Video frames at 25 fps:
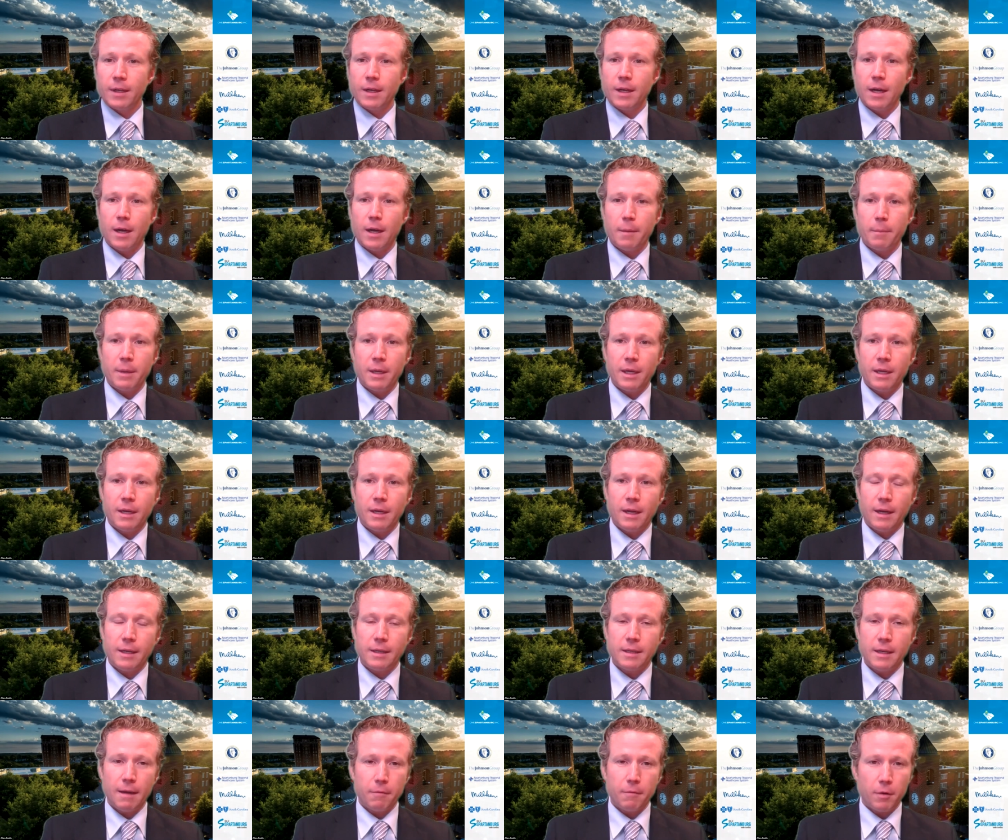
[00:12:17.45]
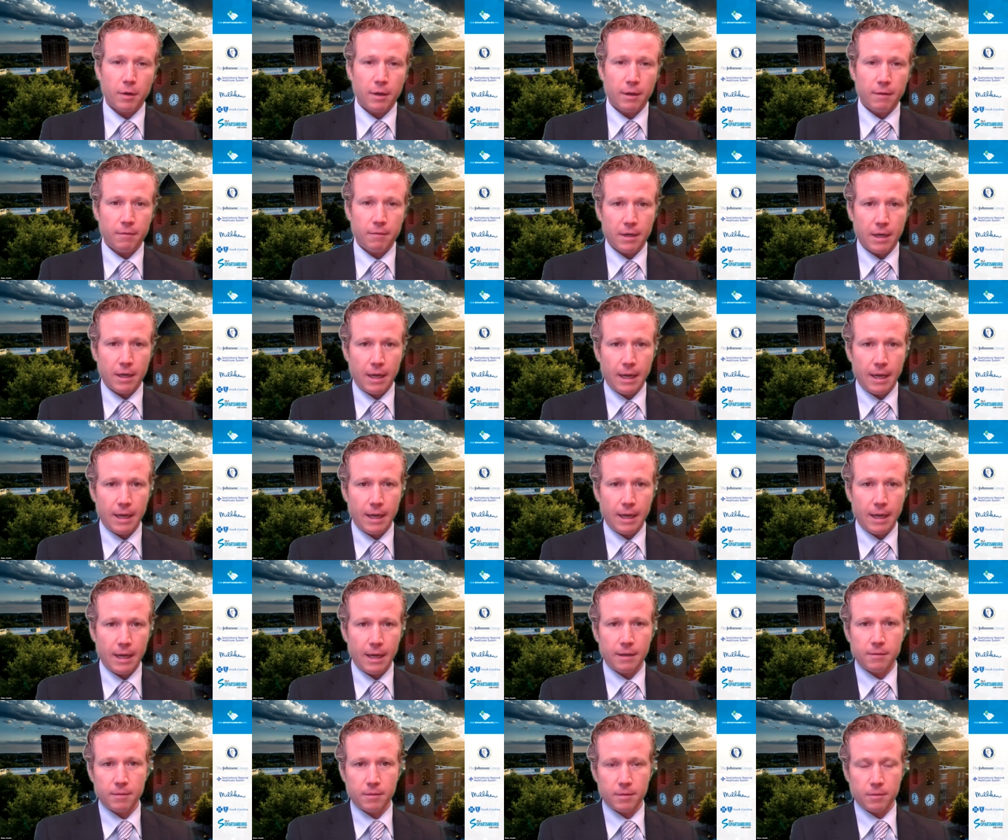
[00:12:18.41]
I mean, I'd never even
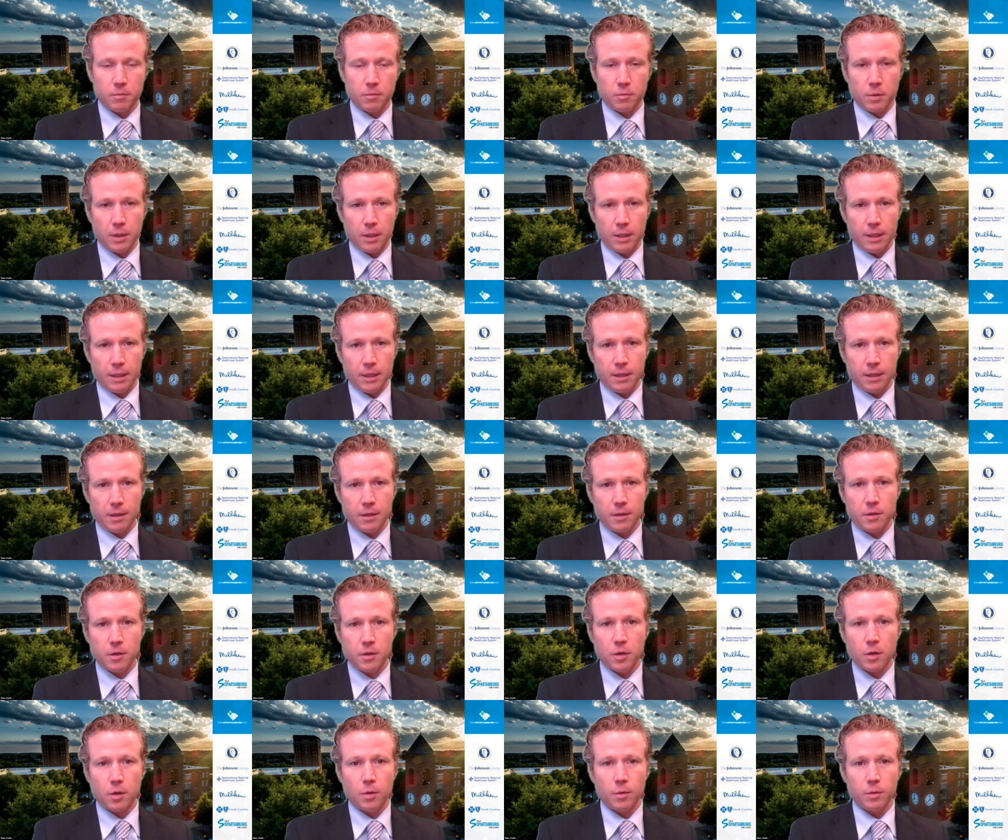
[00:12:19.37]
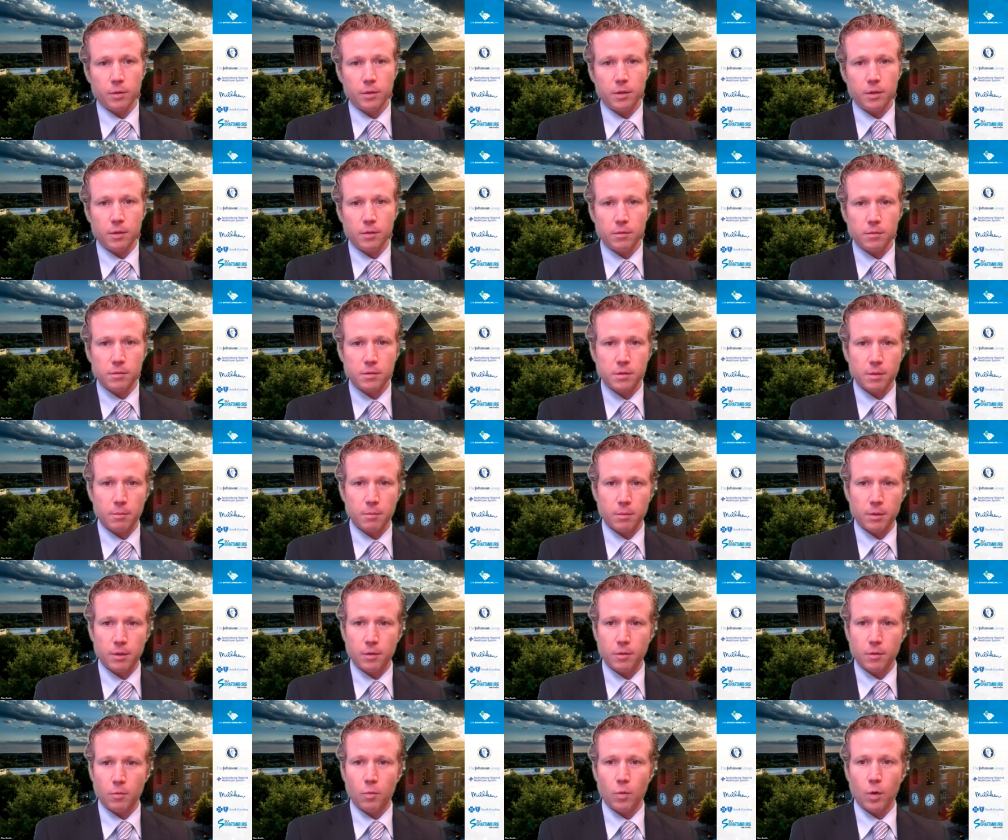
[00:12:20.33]
had really an adult use some
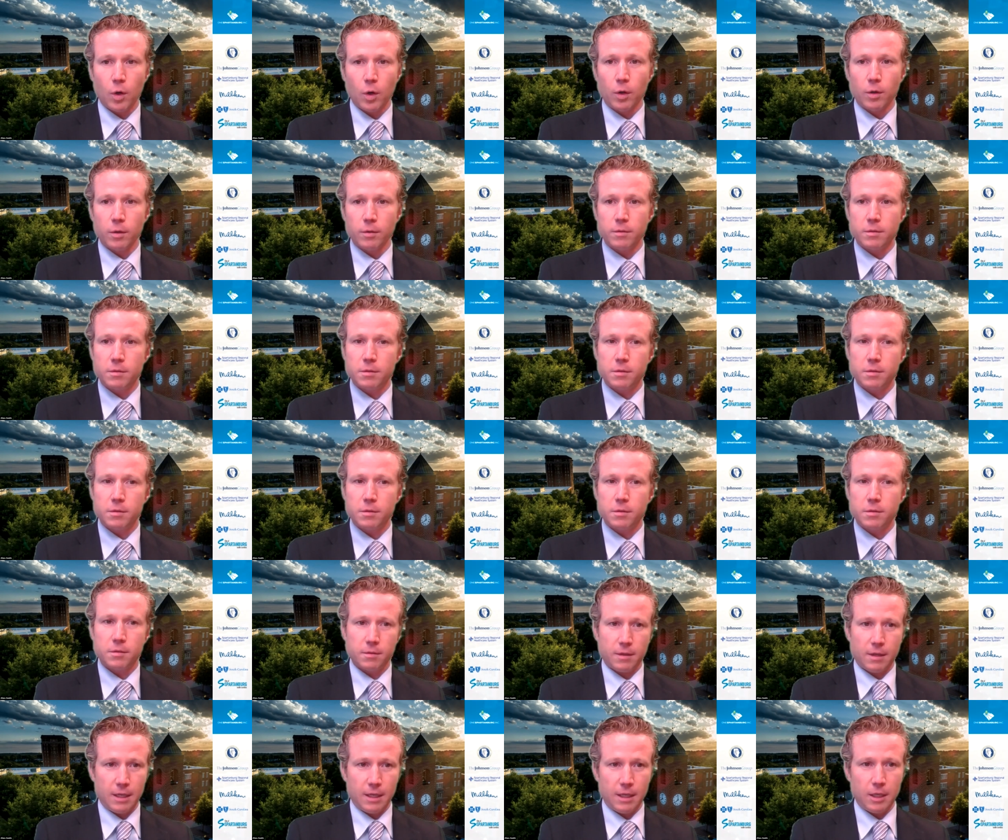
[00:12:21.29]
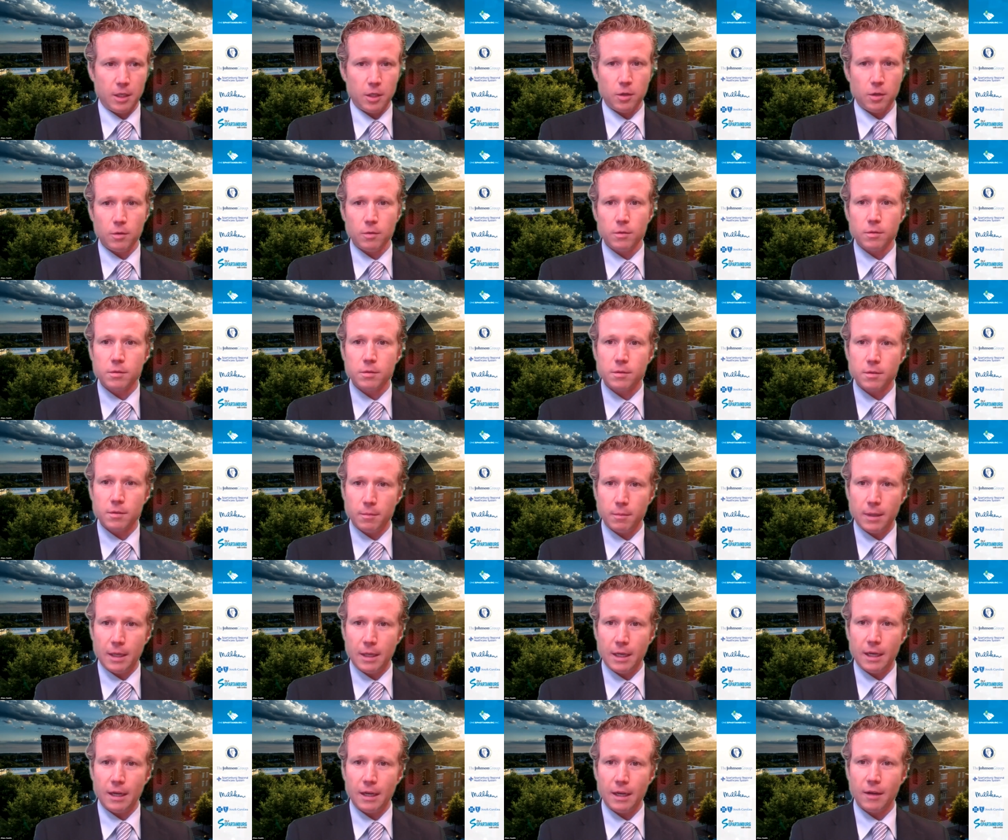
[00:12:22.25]
of the words that he used to
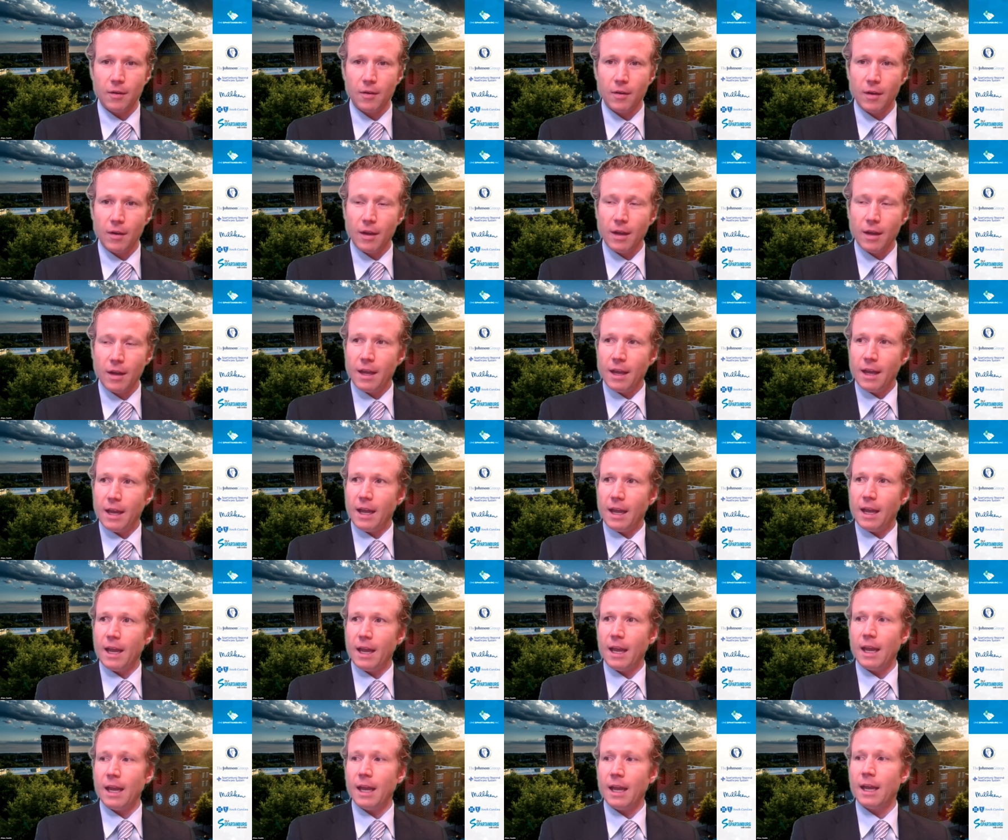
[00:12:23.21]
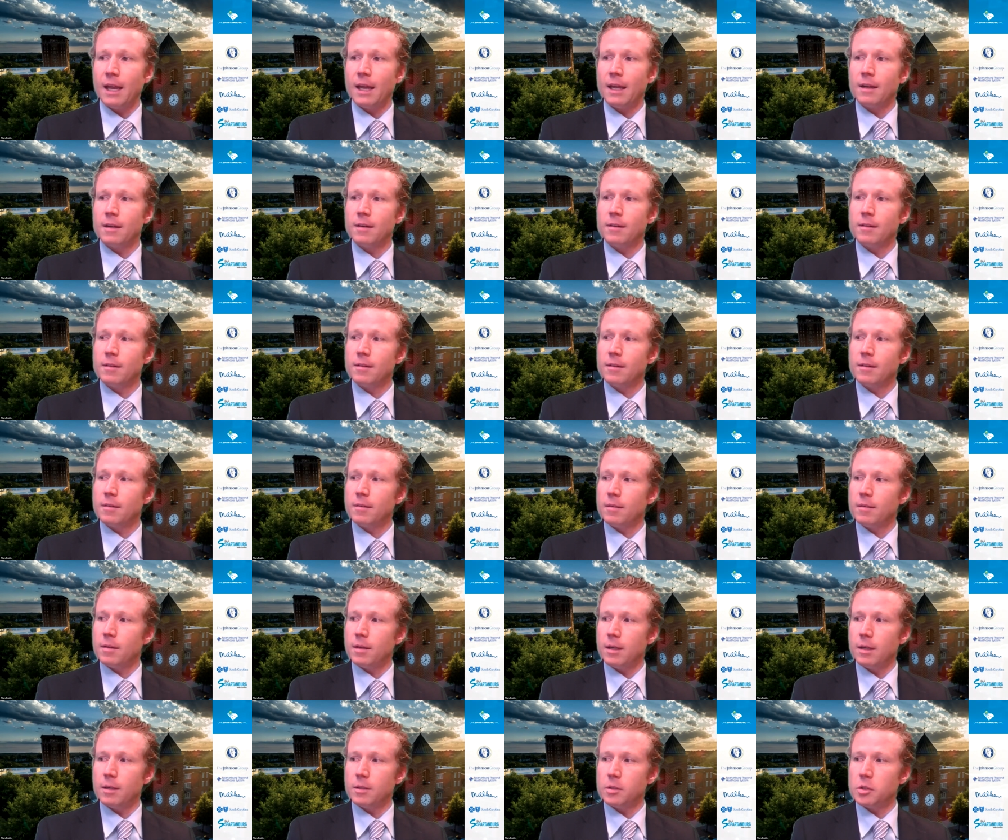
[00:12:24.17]
me, and
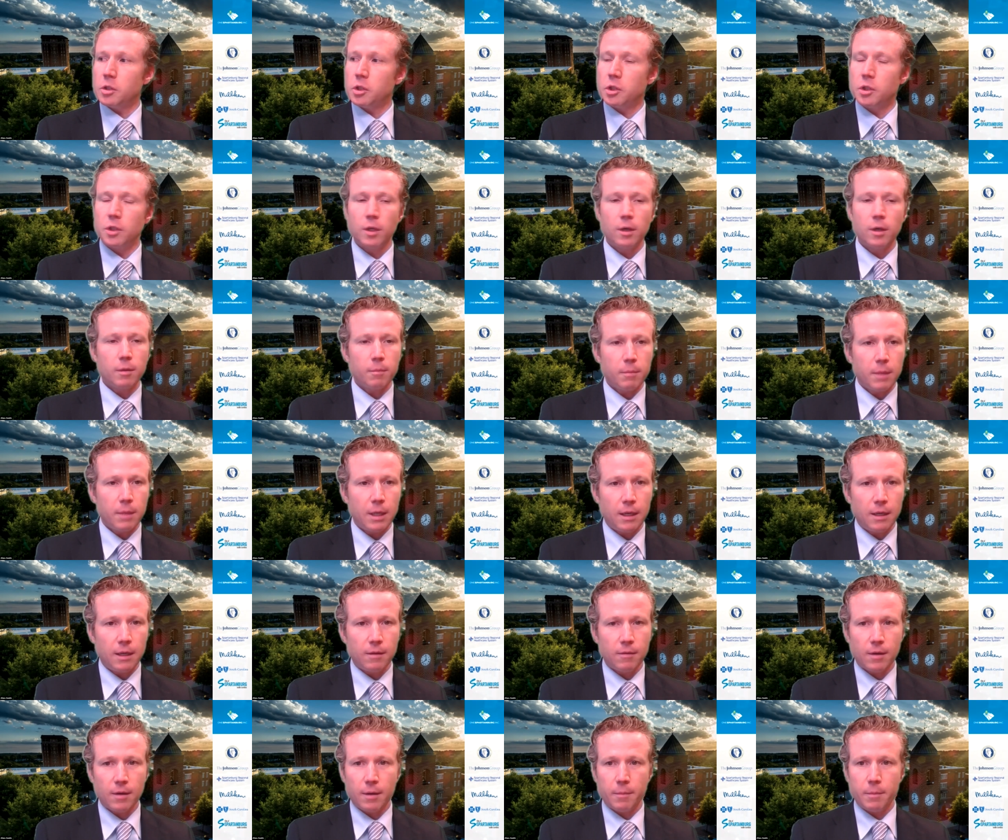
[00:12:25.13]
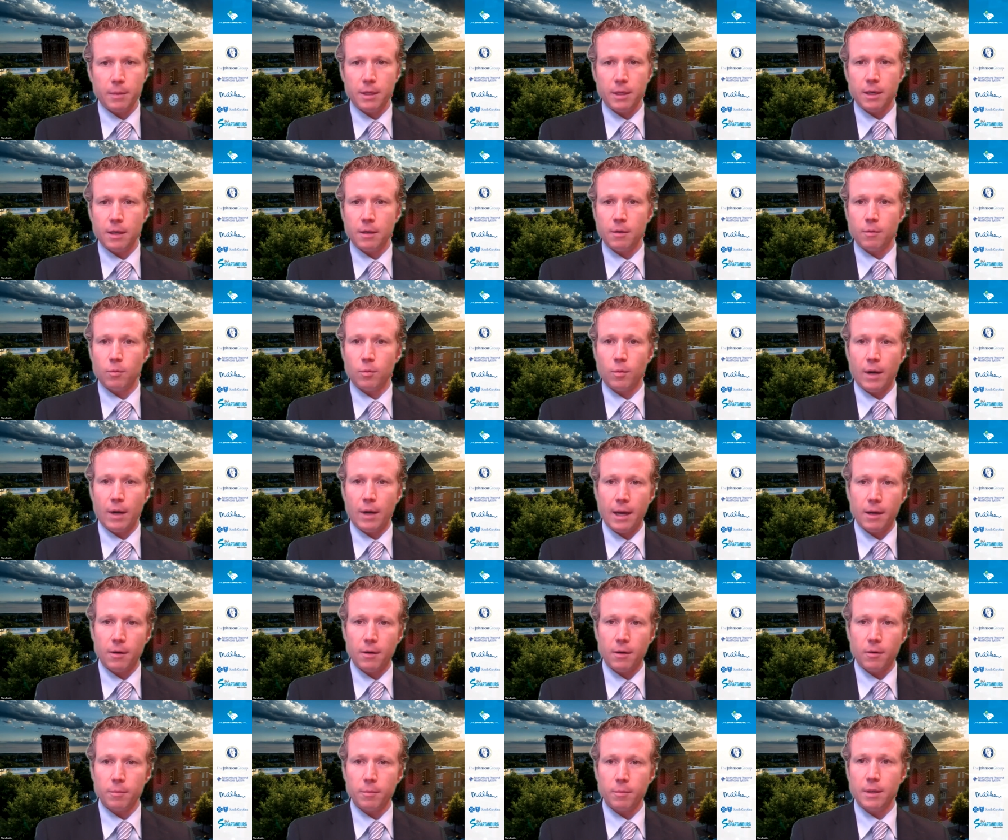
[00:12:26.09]
it shook me. I mean, it
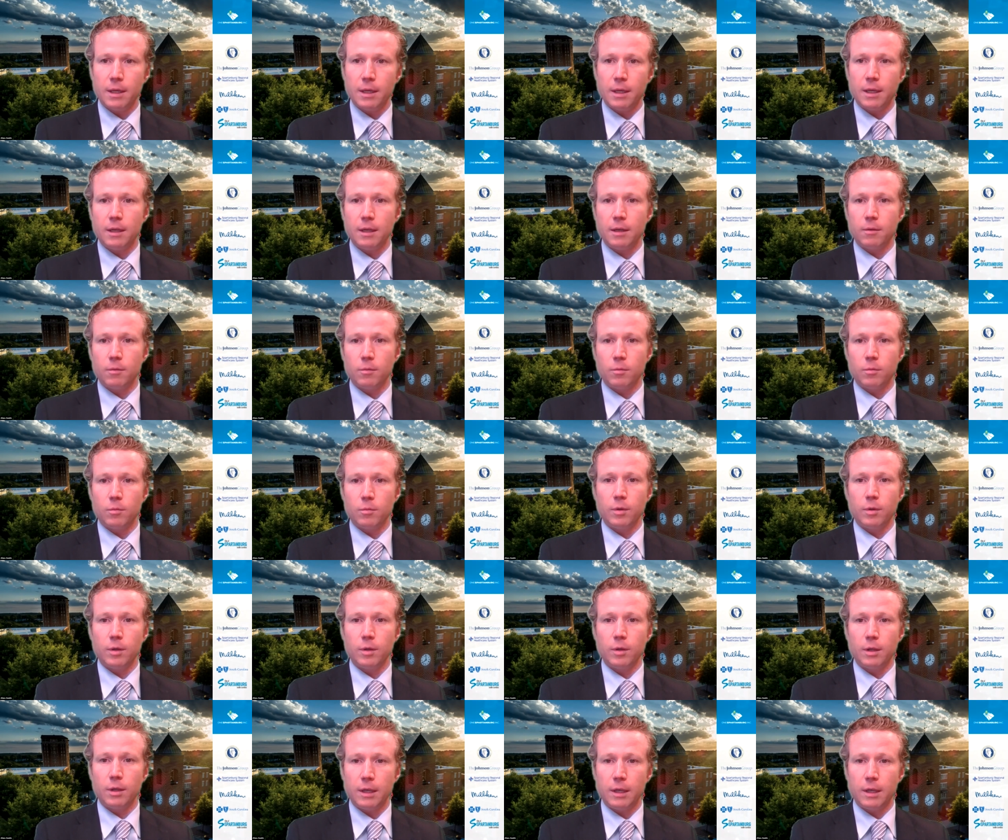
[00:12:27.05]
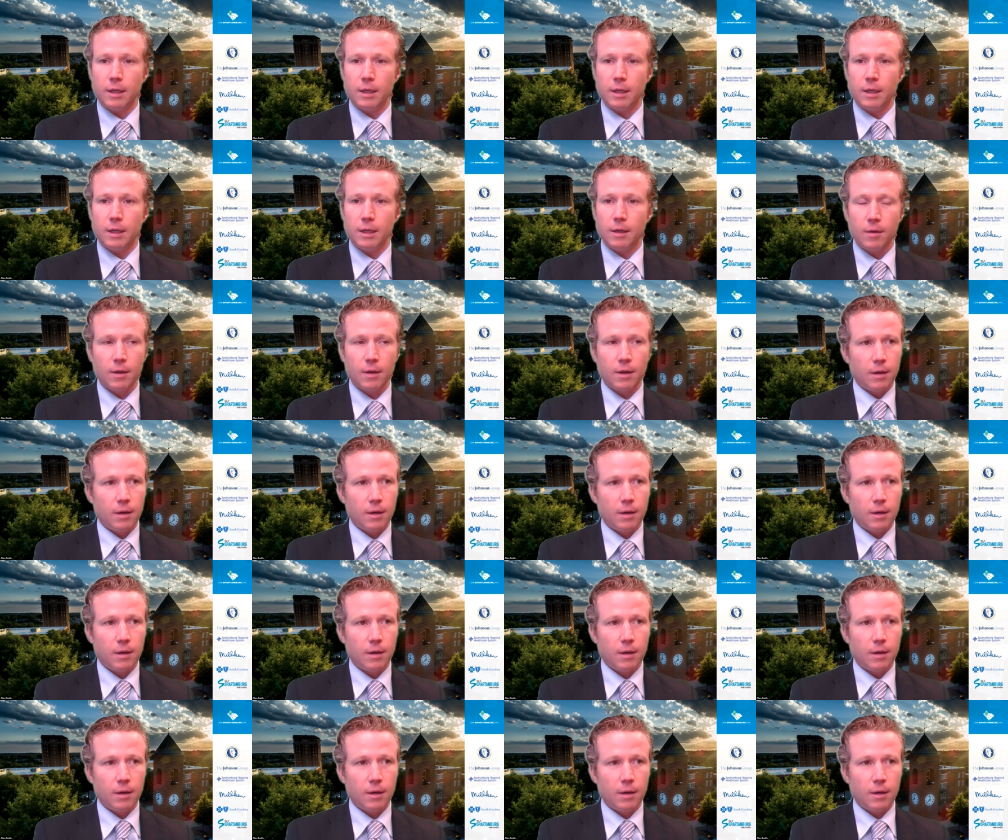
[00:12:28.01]
rattled me. It really